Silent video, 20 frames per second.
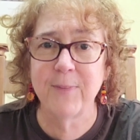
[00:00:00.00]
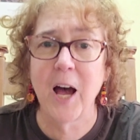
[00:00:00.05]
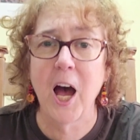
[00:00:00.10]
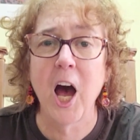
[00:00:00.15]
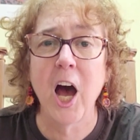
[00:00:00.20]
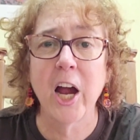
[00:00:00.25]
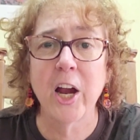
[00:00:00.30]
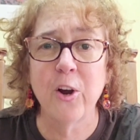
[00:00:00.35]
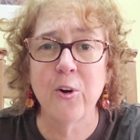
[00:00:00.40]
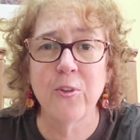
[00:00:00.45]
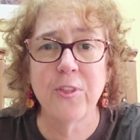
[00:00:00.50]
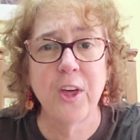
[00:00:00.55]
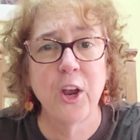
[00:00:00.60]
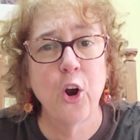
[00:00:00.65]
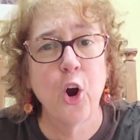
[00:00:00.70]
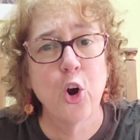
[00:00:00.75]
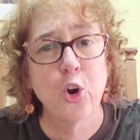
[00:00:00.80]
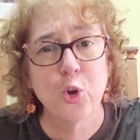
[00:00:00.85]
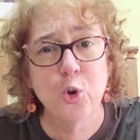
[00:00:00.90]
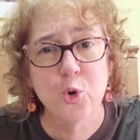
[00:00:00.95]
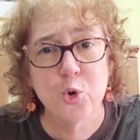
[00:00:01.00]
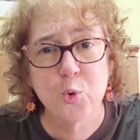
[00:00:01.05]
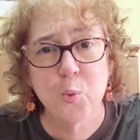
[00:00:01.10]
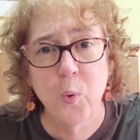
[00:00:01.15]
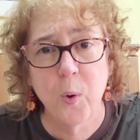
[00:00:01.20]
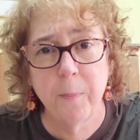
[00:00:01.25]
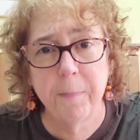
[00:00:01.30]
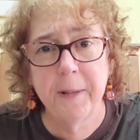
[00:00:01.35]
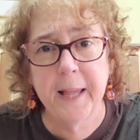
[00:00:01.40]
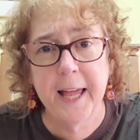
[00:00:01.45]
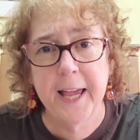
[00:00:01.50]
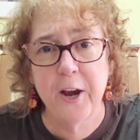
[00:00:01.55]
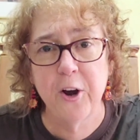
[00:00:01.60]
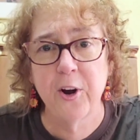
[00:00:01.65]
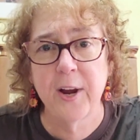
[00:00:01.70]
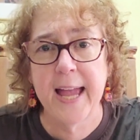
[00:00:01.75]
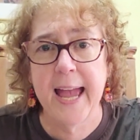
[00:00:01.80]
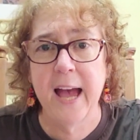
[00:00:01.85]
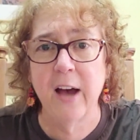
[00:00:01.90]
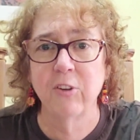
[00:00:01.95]
higher than our usual player
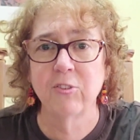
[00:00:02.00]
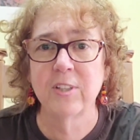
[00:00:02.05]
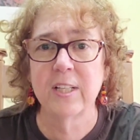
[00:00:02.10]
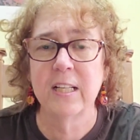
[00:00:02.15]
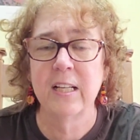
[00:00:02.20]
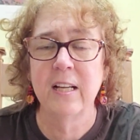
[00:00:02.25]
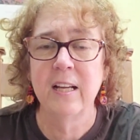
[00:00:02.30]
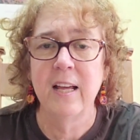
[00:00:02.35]
count.